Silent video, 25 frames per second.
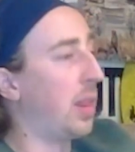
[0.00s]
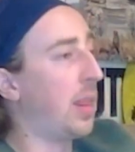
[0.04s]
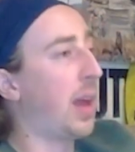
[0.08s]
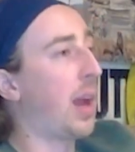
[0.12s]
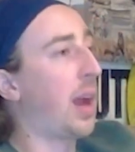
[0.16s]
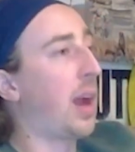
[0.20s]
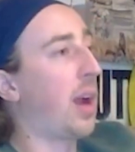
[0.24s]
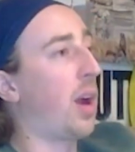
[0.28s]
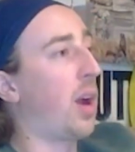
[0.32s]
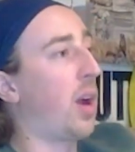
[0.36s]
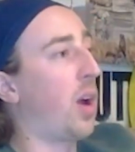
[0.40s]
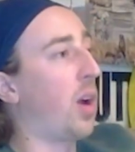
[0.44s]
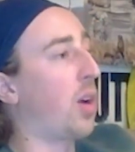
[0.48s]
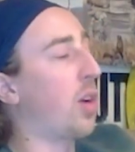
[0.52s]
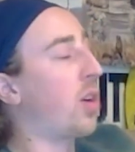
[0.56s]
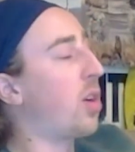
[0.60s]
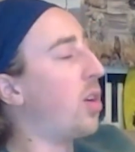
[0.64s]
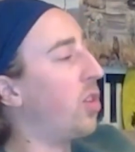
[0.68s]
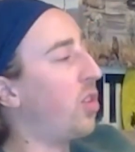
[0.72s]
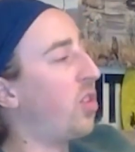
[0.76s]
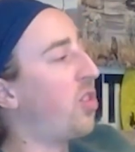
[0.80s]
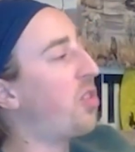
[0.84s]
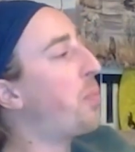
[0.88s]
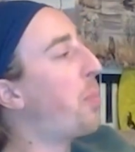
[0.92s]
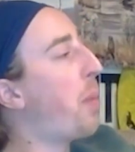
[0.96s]
They're
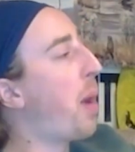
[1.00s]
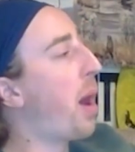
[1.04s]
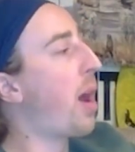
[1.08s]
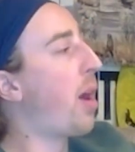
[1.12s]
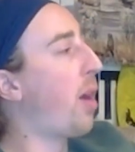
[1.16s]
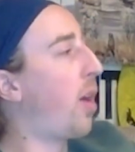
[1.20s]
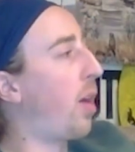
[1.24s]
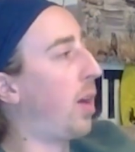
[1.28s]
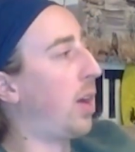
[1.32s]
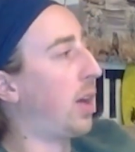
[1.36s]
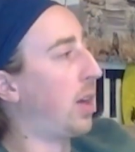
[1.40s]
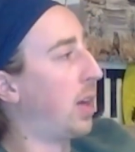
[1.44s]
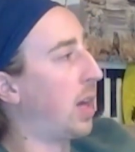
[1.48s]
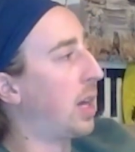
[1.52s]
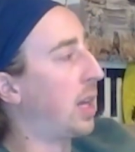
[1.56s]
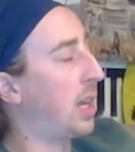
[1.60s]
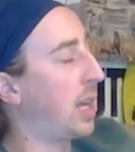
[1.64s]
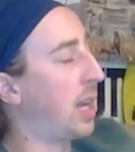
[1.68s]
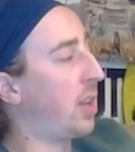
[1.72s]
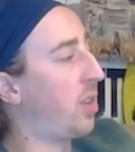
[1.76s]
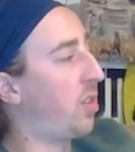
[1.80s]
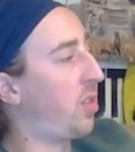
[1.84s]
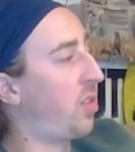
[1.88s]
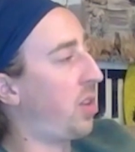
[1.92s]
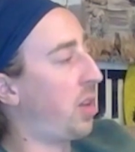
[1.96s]
conspiring
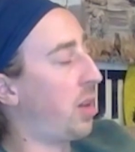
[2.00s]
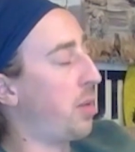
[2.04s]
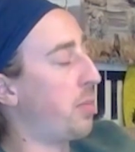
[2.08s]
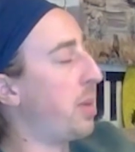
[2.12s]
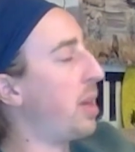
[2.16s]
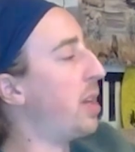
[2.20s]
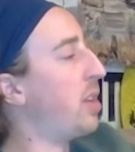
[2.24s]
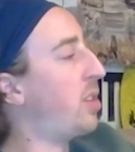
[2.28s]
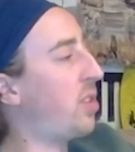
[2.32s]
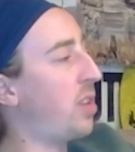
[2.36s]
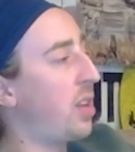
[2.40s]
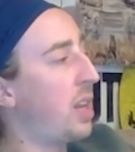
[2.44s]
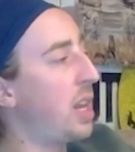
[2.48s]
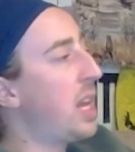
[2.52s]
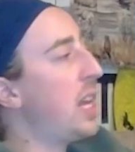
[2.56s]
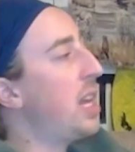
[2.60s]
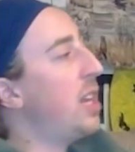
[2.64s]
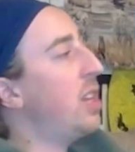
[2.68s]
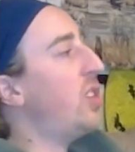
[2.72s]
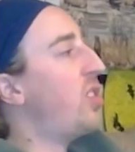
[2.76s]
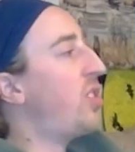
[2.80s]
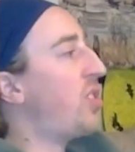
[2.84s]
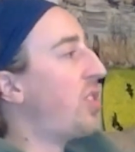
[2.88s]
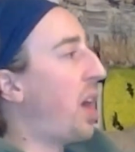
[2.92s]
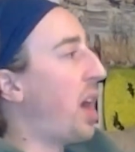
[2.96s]
against him. It's an
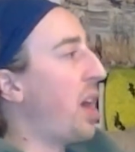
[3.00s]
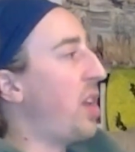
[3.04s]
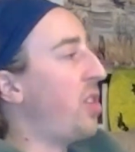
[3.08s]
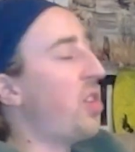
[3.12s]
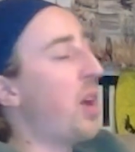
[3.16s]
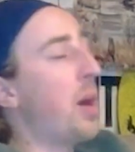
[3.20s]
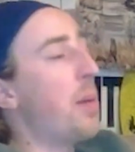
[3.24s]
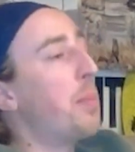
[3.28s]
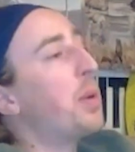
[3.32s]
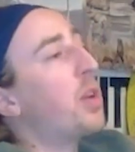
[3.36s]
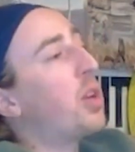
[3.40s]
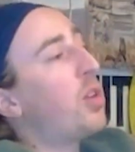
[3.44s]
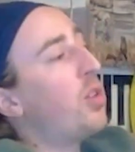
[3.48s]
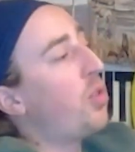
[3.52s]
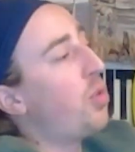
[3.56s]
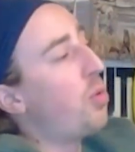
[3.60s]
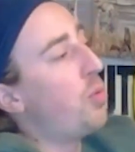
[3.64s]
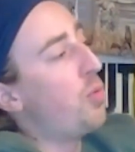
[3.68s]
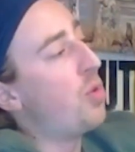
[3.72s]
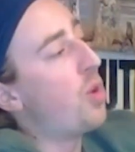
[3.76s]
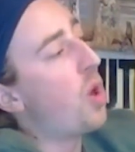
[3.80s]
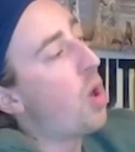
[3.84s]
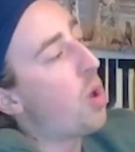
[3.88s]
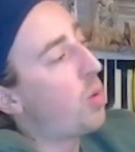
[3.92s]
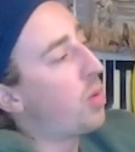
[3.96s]
inside job because
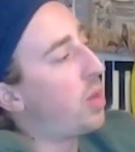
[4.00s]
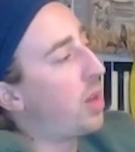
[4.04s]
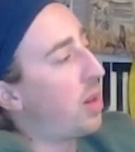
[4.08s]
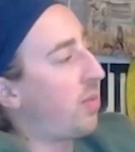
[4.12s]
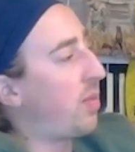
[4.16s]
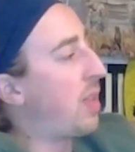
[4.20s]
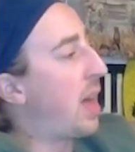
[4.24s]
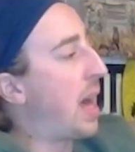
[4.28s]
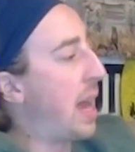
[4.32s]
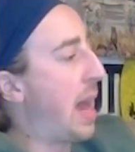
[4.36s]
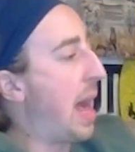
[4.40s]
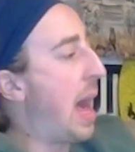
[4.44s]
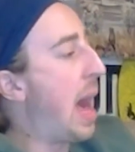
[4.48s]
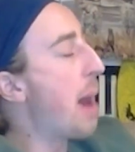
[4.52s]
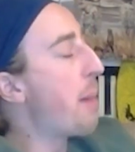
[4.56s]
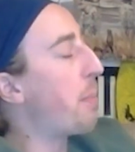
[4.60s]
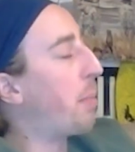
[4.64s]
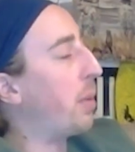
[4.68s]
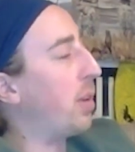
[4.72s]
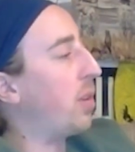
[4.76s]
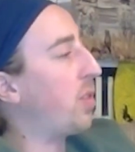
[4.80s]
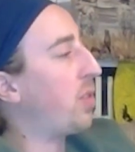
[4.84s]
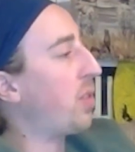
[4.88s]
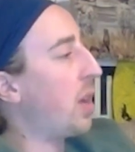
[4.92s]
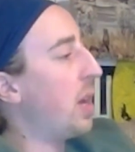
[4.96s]
you know that if that
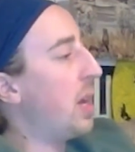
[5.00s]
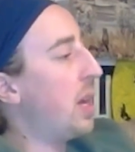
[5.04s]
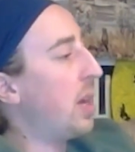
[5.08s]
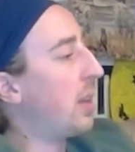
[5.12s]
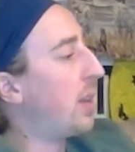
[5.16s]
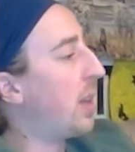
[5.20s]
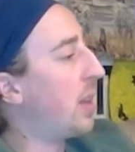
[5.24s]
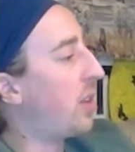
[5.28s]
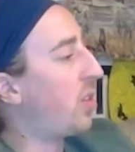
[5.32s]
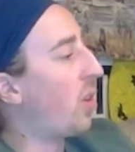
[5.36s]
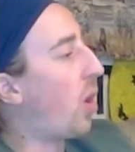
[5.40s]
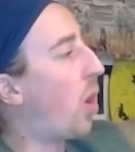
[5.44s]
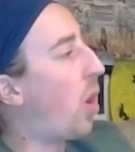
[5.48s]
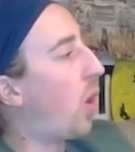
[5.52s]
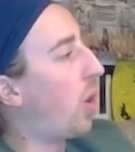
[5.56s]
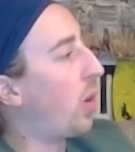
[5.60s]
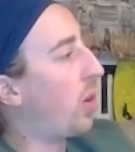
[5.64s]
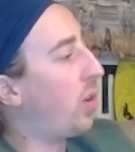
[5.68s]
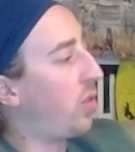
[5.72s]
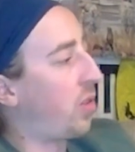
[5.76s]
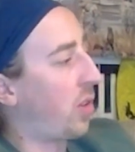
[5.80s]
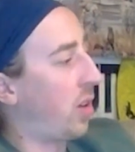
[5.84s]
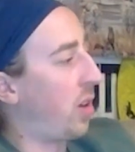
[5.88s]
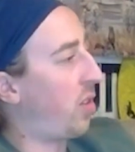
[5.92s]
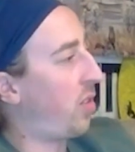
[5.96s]
happens, that's all
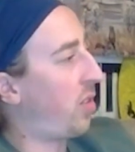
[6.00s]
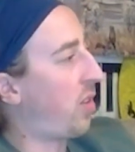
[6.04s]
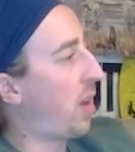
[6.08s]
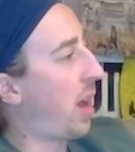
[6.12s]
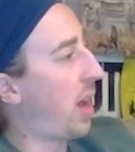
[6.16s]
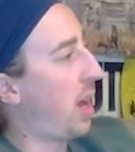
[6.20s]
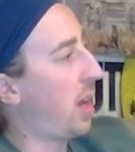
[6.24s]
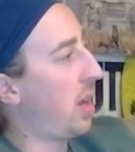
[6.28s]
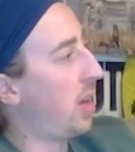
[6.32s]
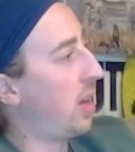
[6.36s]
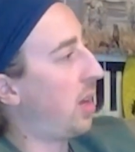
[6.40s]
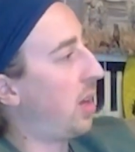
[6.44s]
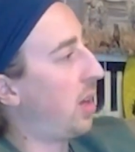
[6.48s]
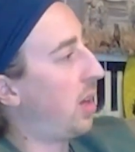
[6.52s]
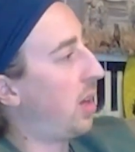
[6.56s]
he's going to say.